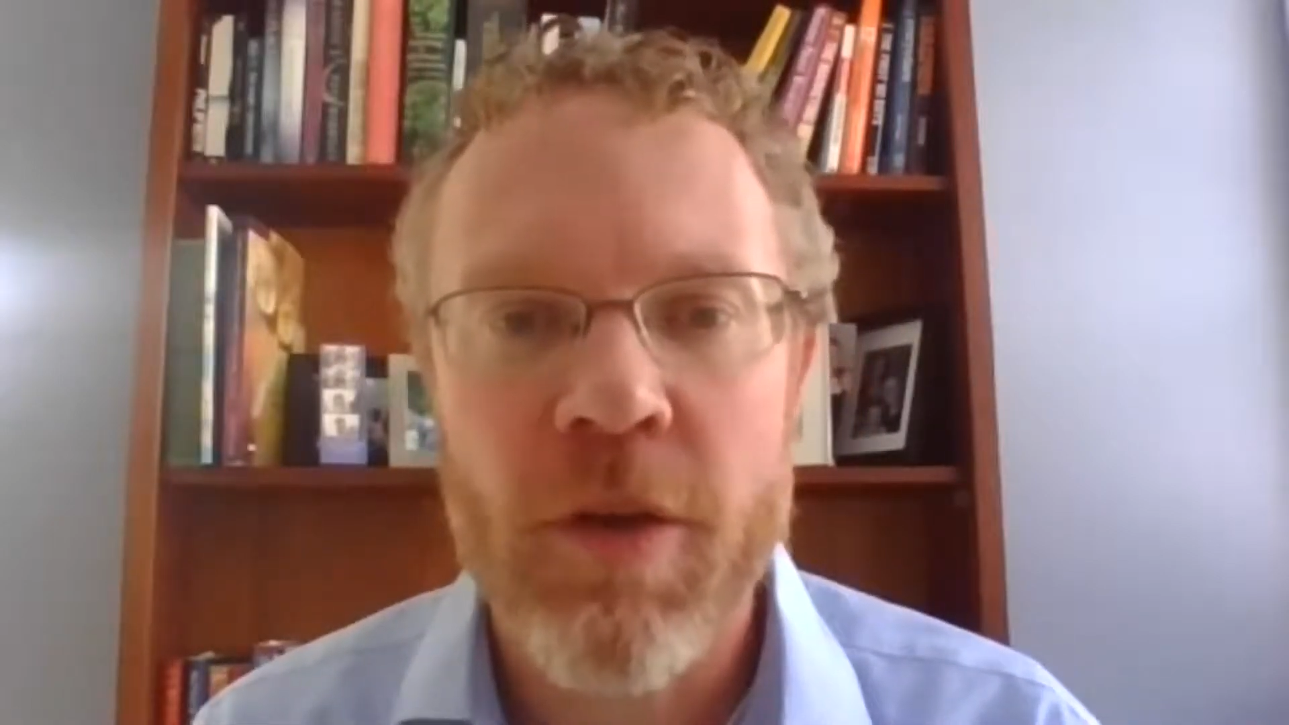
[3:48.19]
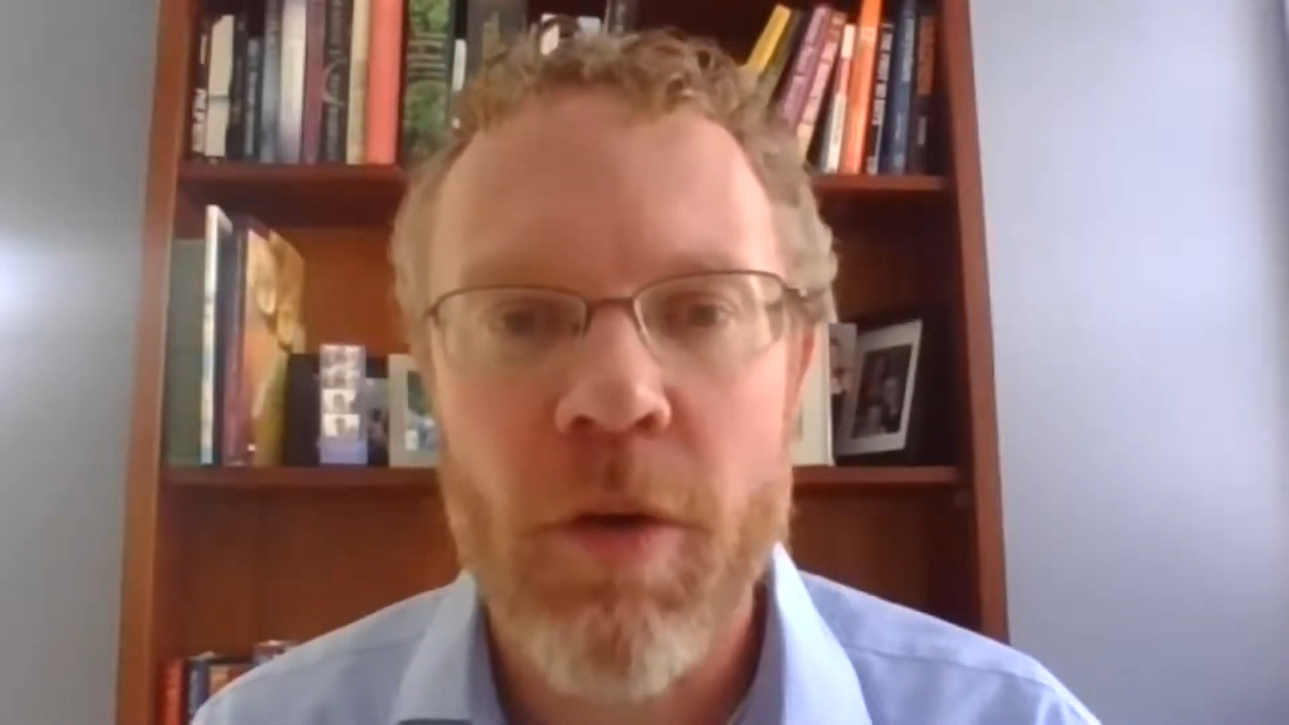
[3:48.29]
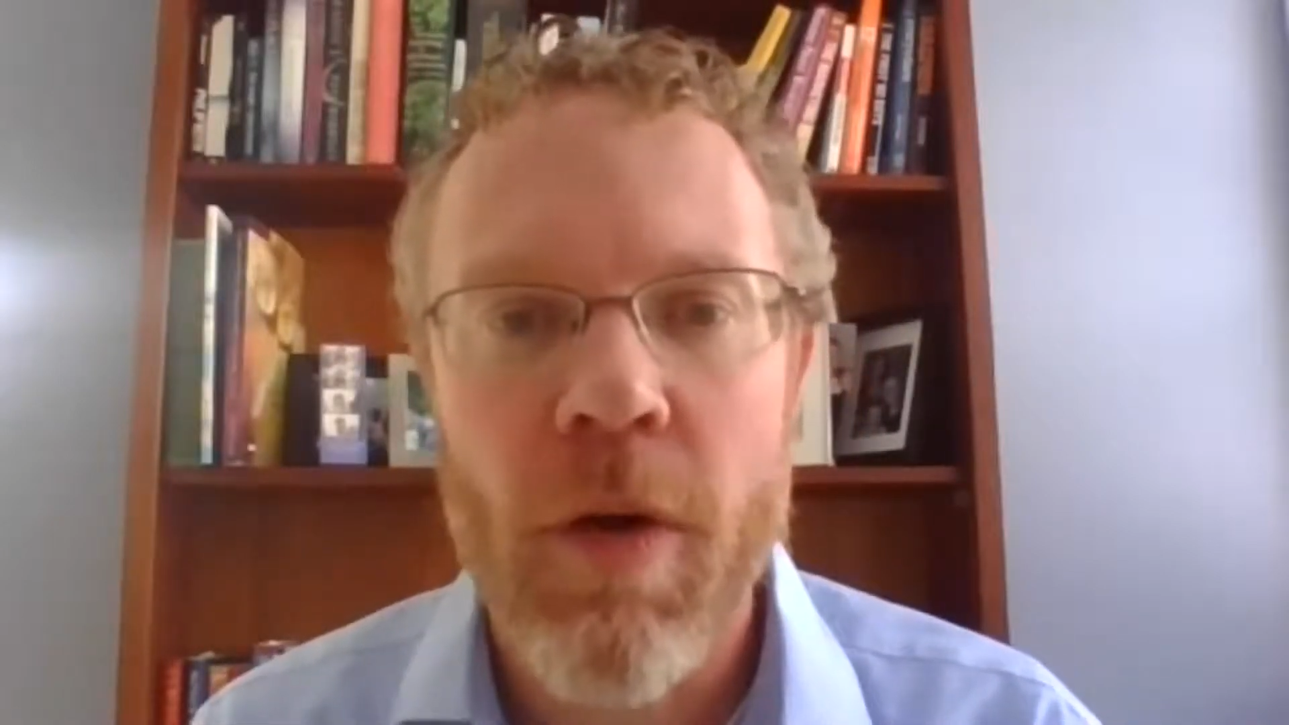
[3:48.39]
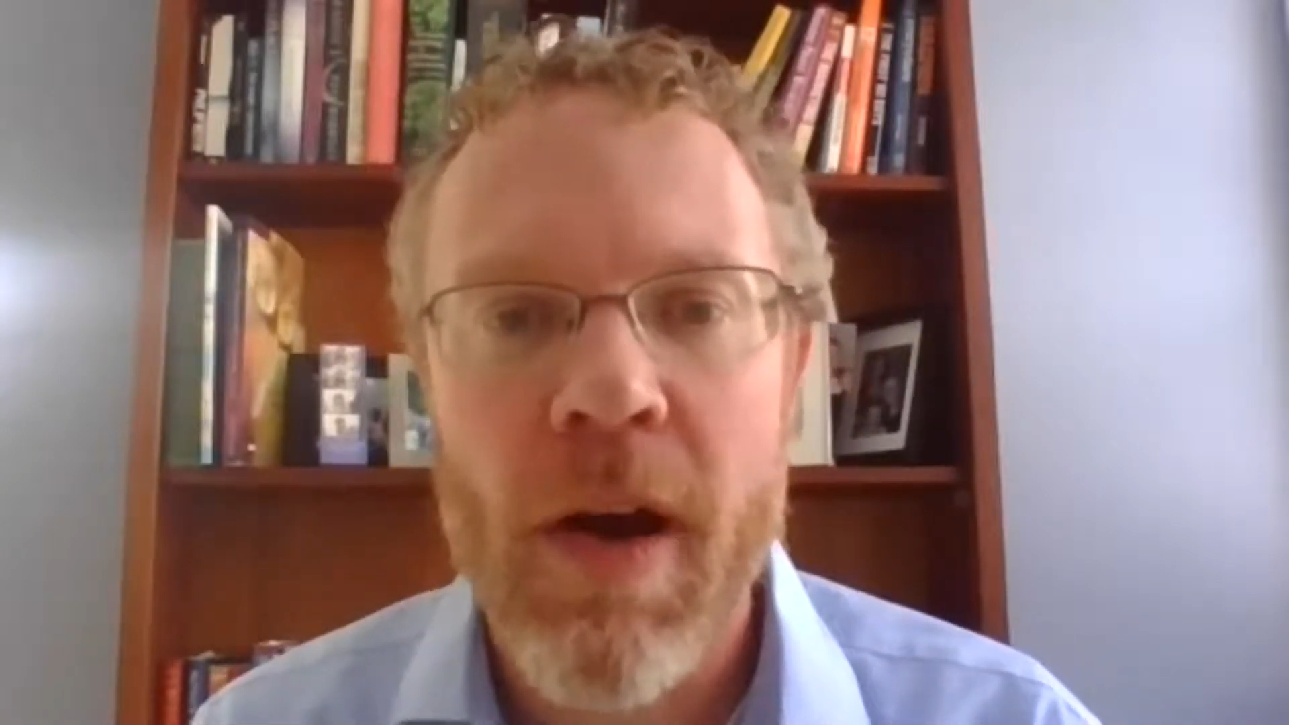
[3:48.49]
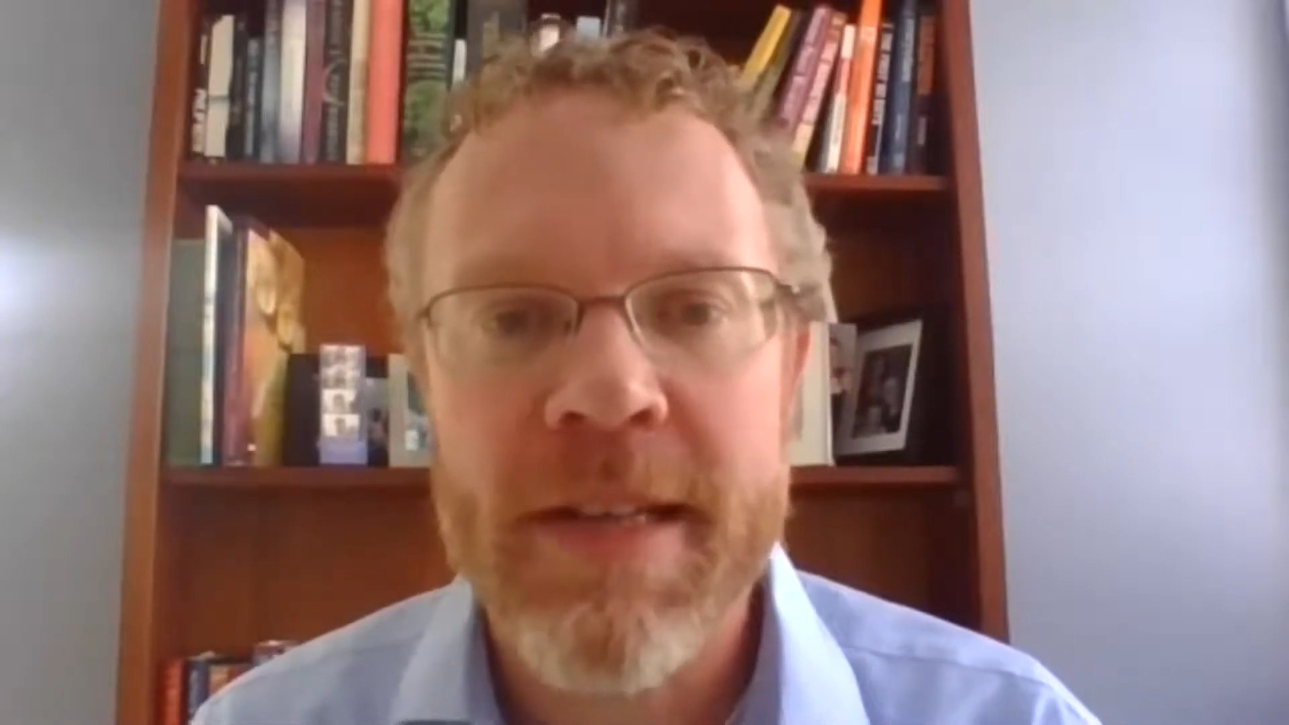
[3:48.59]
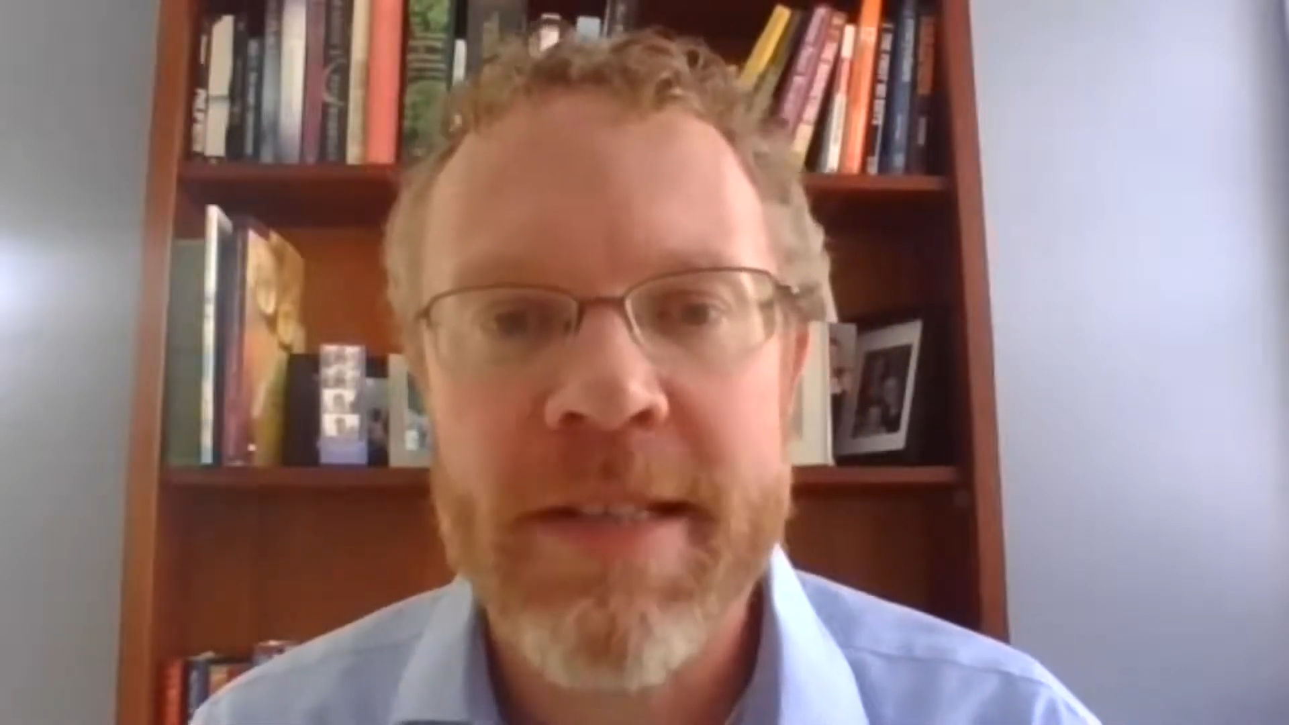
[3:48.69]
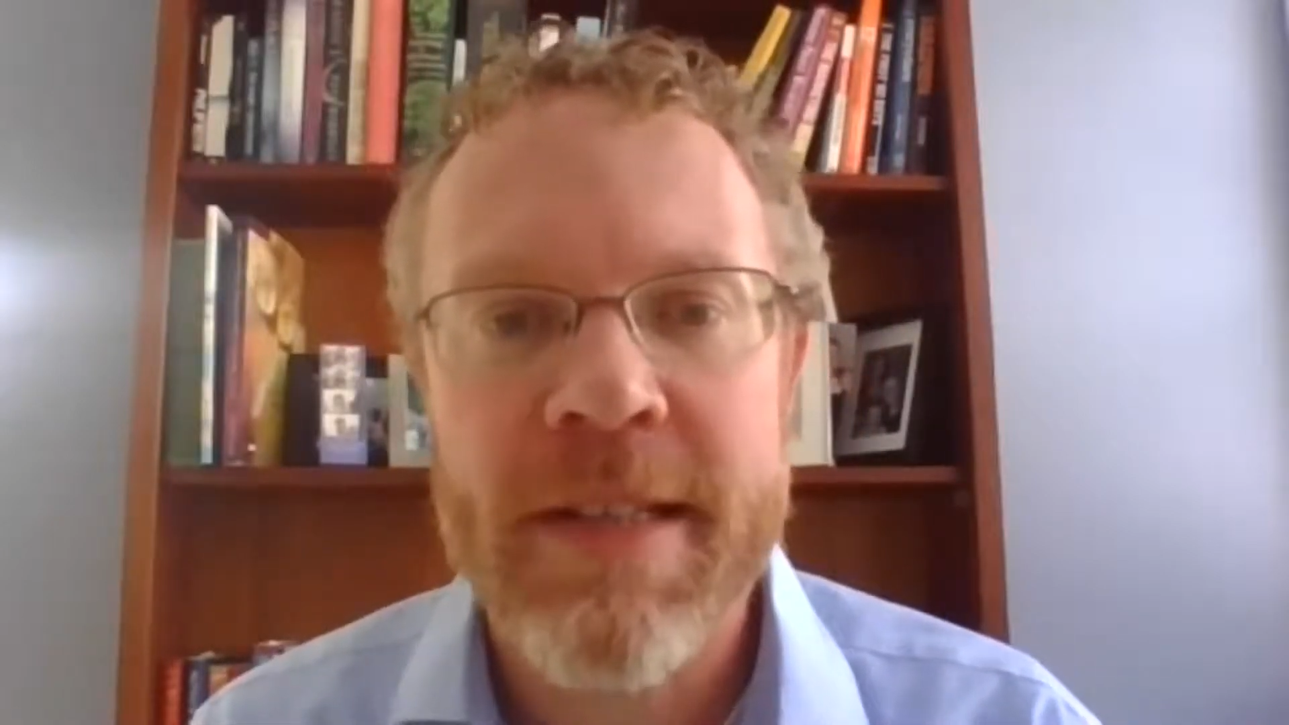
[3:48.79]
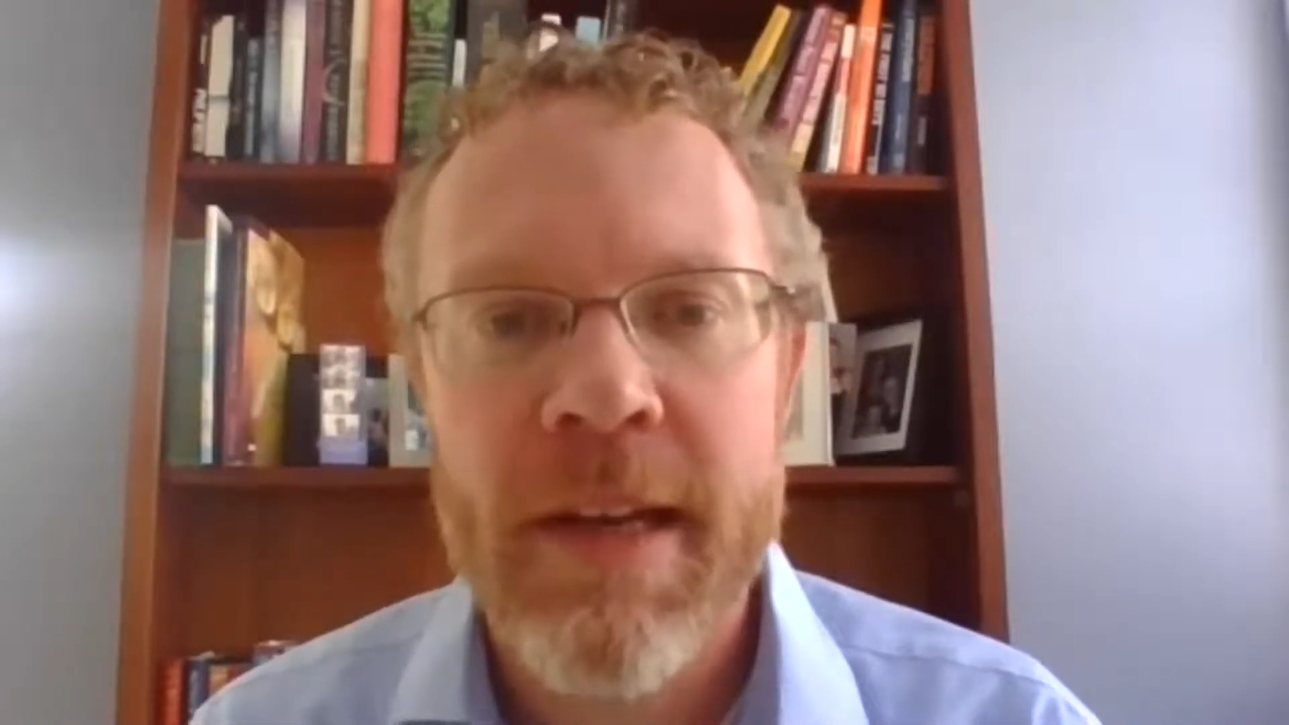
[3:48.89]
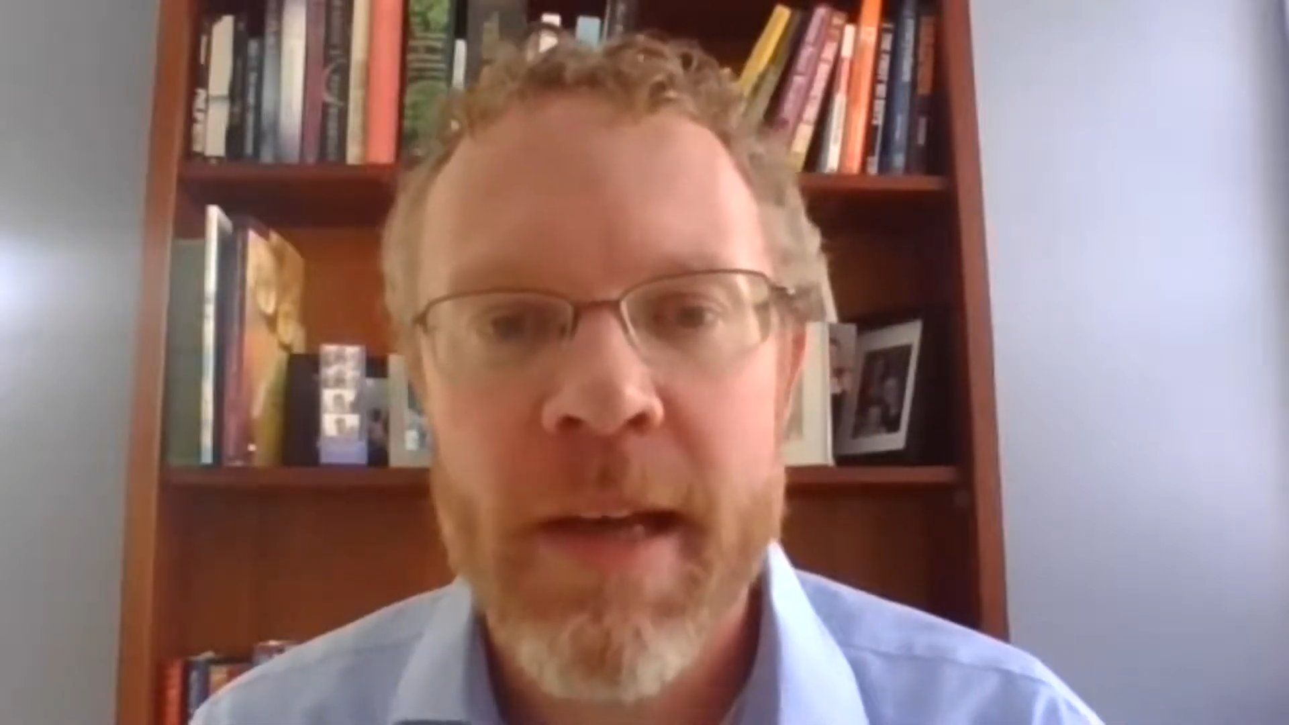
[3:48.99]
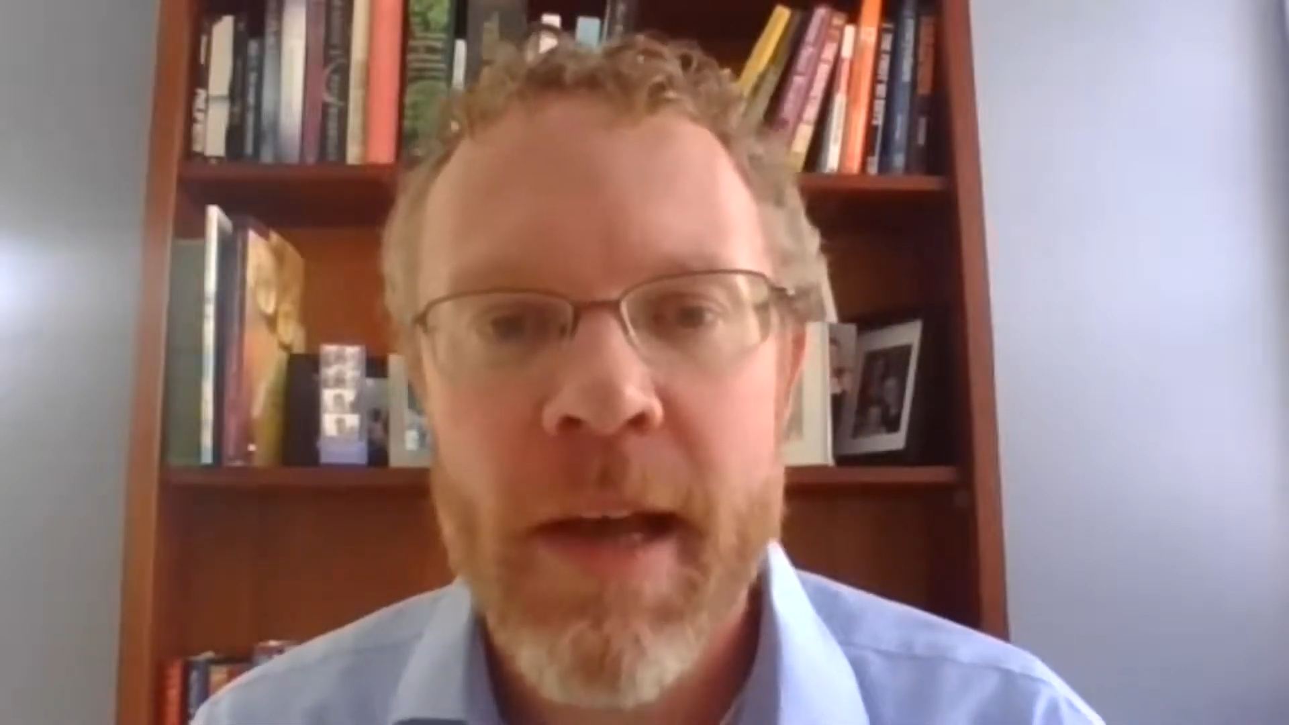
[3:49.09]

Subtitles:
across.